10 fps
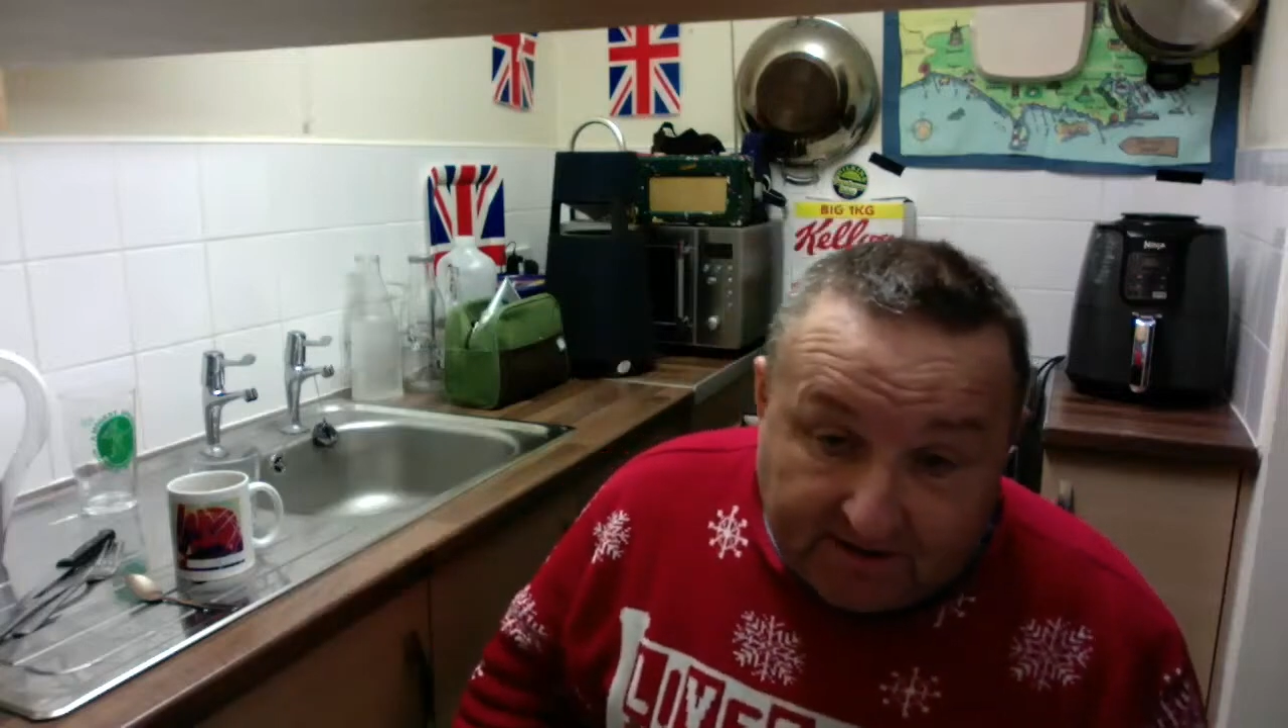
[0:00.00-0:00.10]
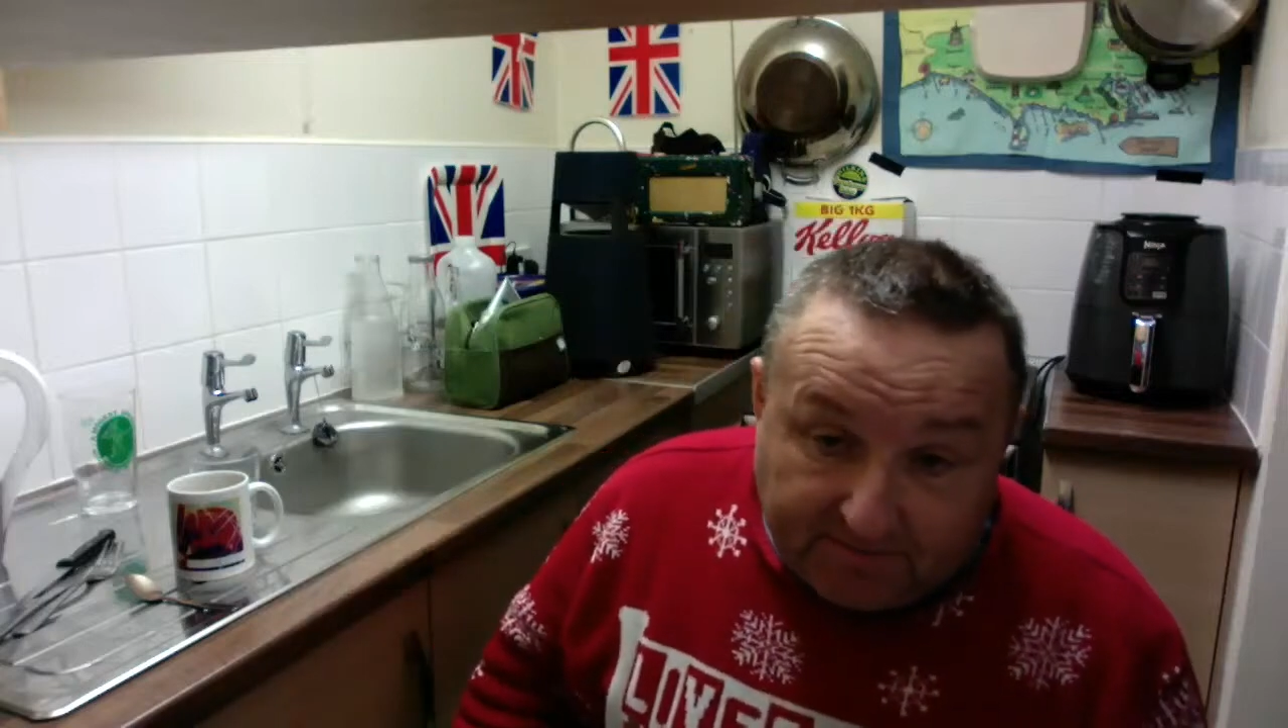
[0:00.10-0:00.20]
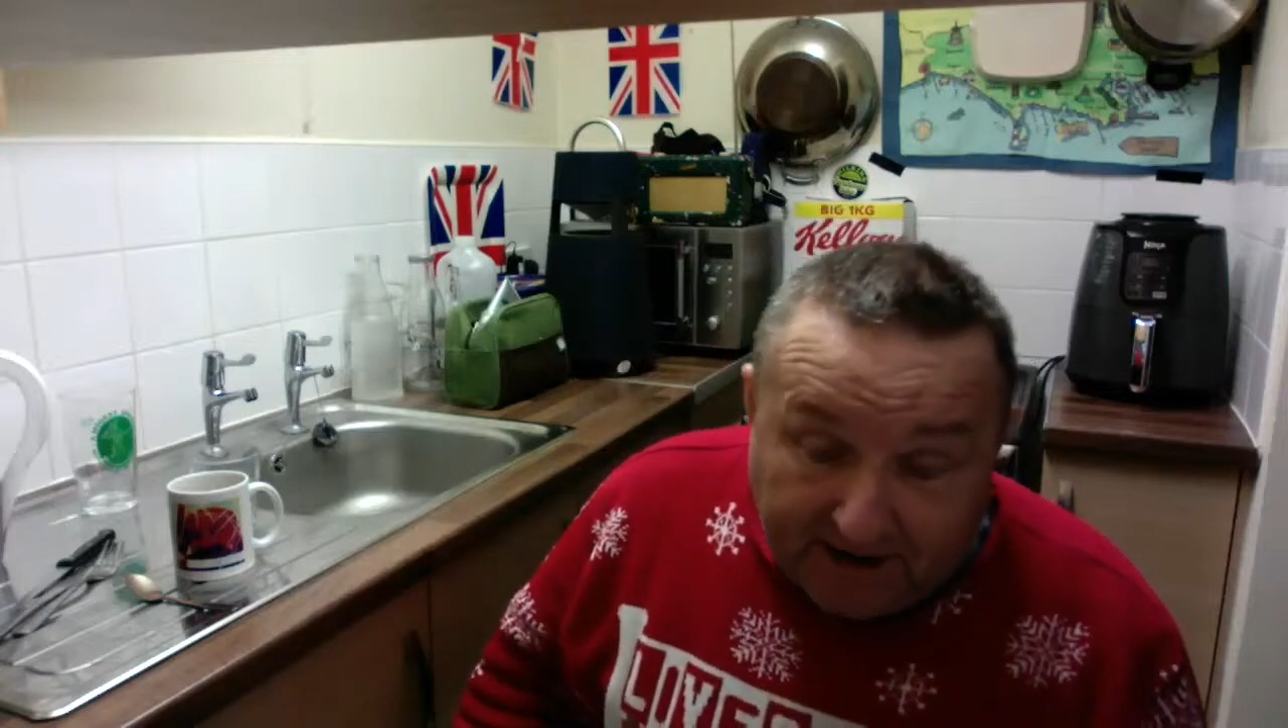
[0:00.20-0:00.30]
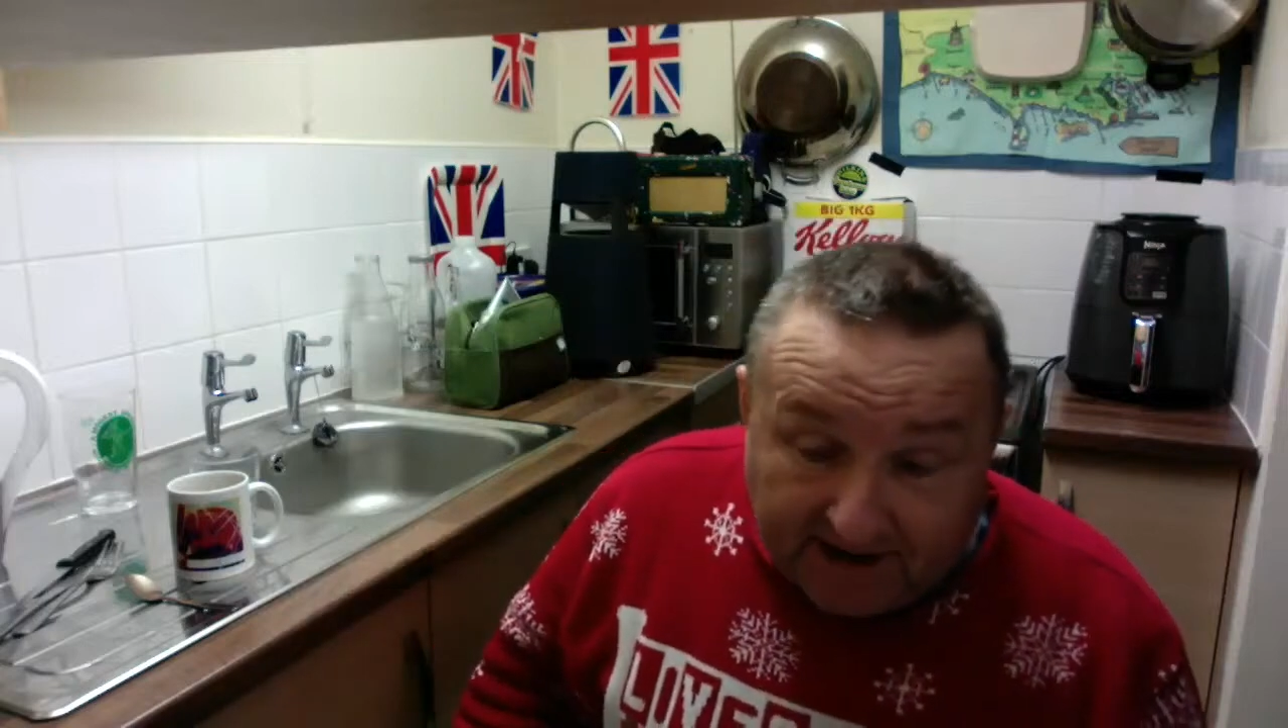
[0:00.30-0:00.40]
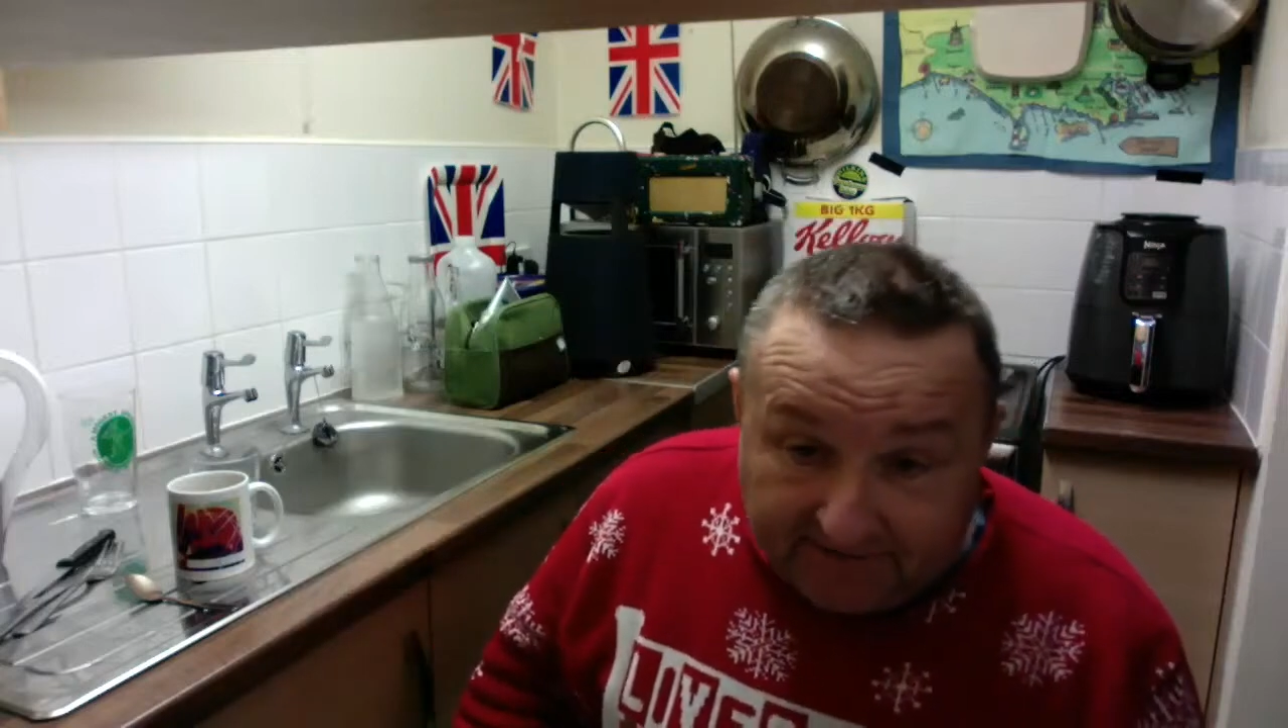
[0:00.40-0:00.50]

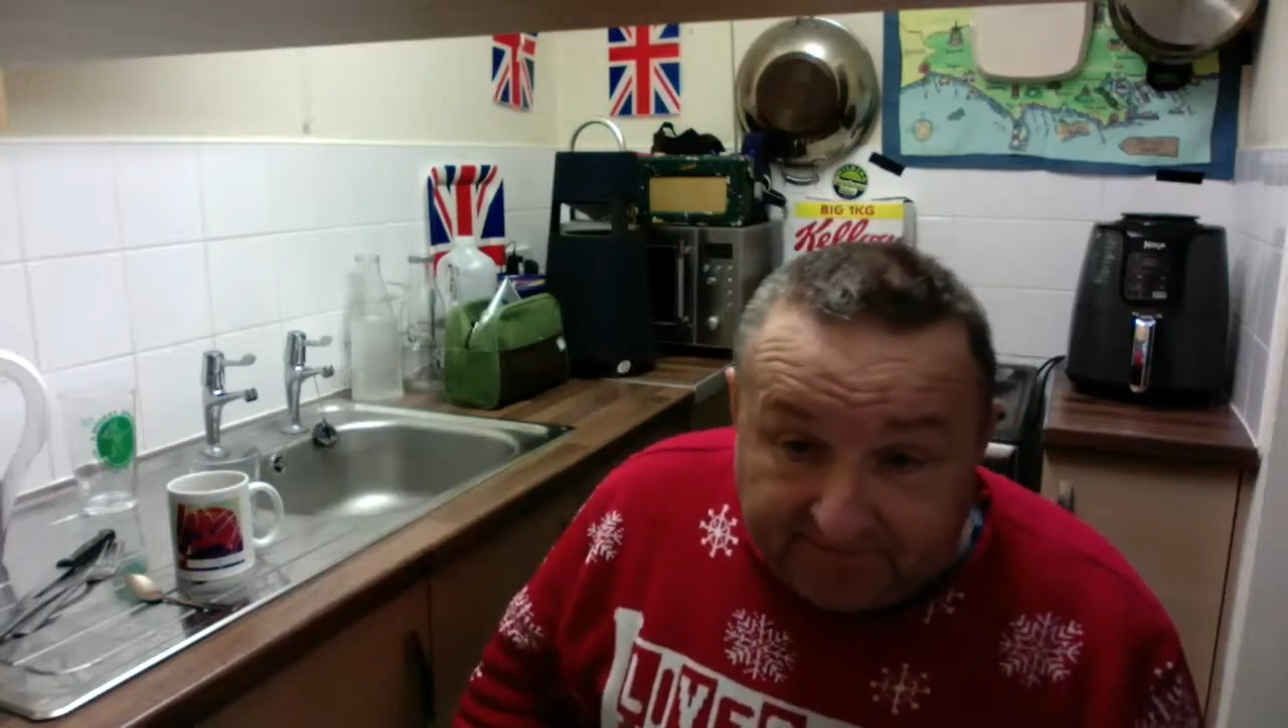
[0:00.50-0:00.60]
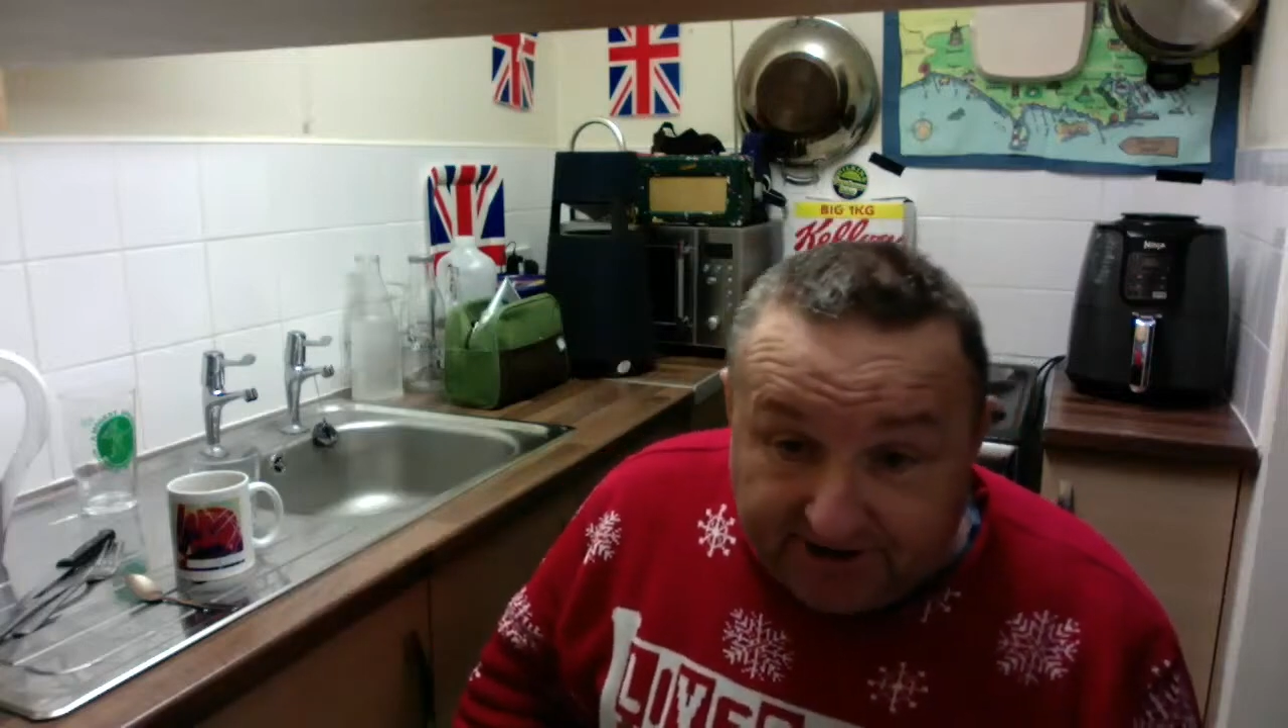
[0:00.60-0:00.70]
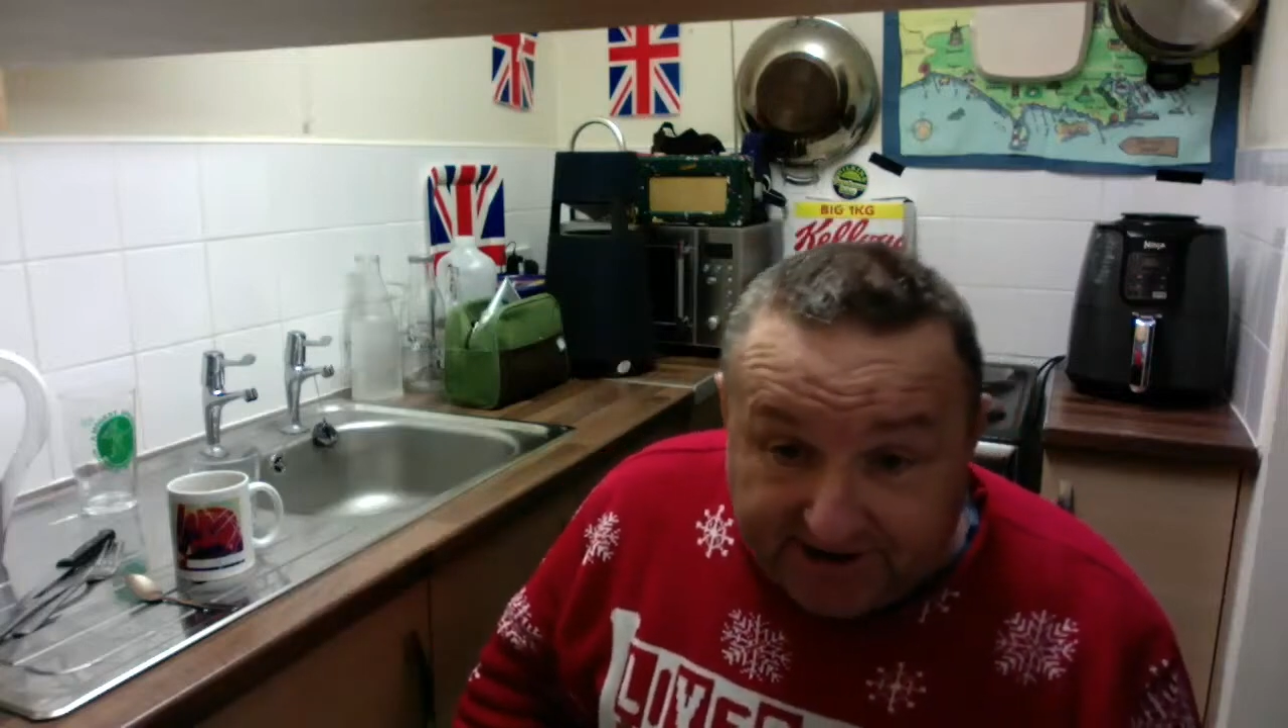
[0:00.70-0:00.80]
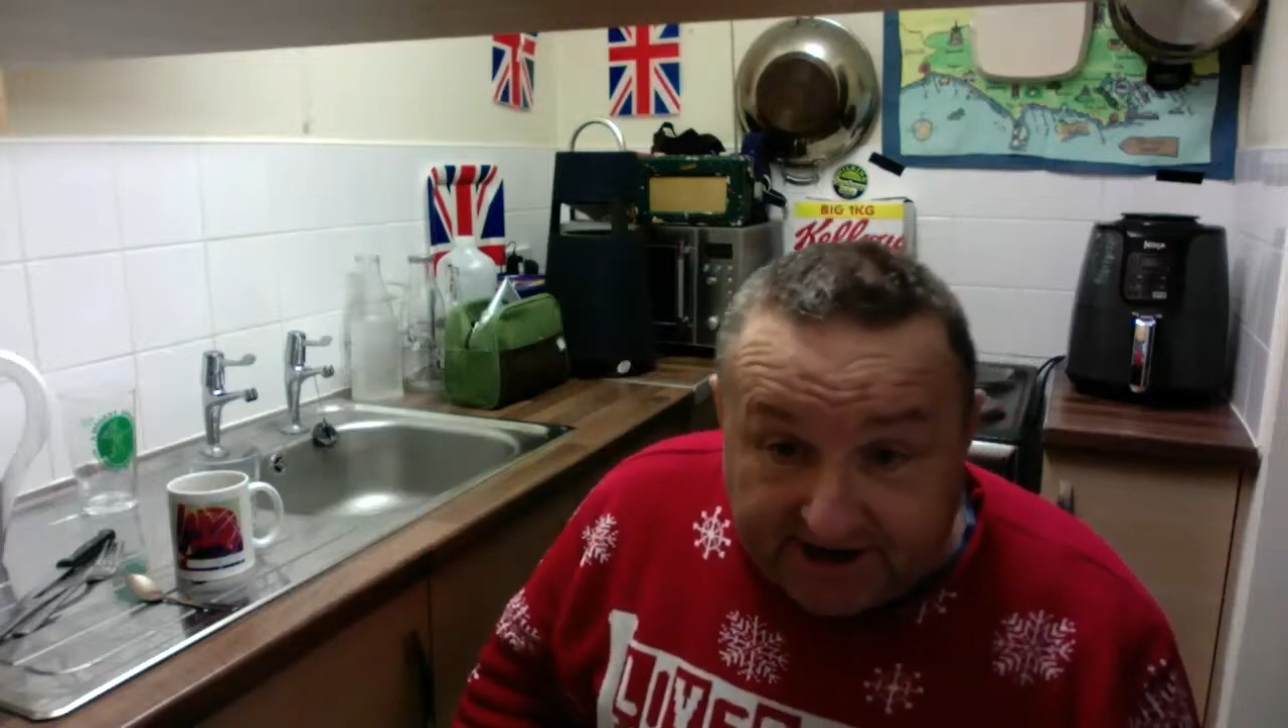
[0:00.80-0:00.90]
My liver and